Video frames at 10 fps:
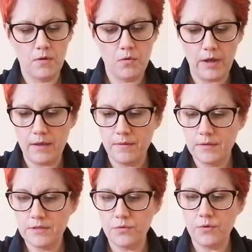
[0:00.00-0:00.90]
Okay,
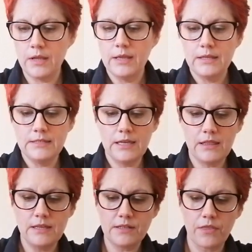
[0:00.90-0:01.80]
so take
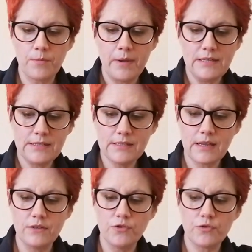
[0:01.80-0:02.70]
these other pieces
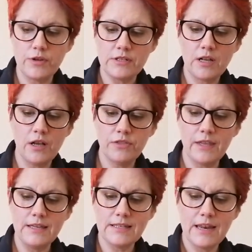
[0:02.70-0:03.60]
and you're going to cut
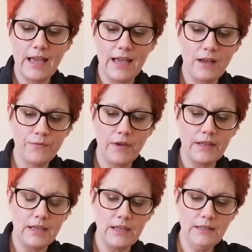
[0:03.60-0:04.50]
these in half
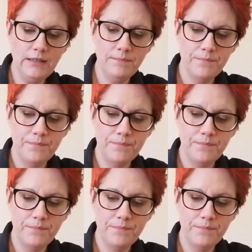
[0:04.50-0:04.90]
again.